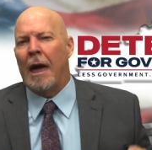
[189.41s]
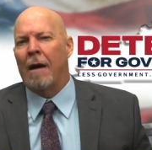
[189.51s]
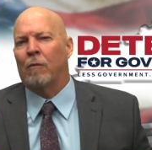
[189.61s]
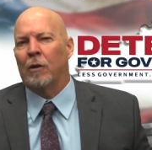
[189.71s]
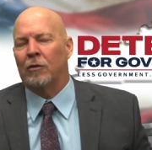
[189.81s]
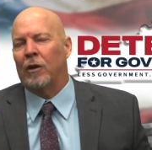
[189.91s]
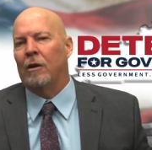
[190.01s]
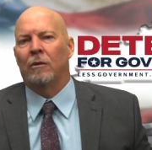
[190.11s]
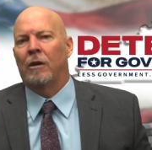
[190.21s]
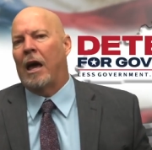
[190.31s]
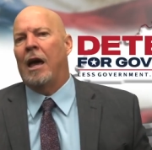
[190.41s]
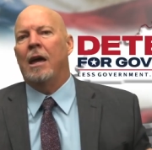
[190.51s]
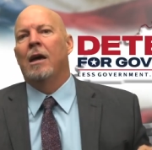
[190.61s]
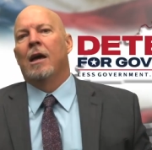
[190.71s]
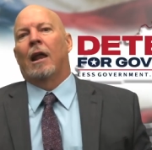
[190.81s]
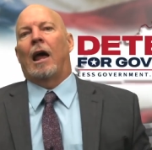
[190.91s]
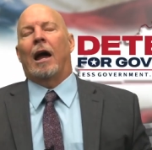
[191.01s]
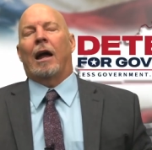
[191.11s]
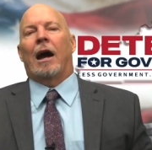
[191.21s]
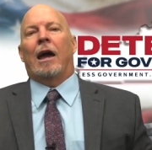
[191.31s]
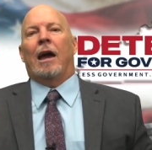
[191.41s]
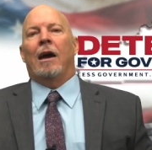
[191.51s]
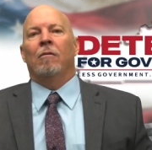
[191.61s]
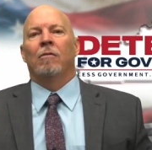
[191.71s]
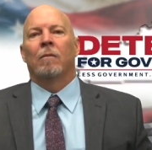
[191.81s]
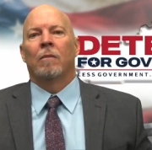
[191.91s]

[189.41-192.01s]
every single day like I have.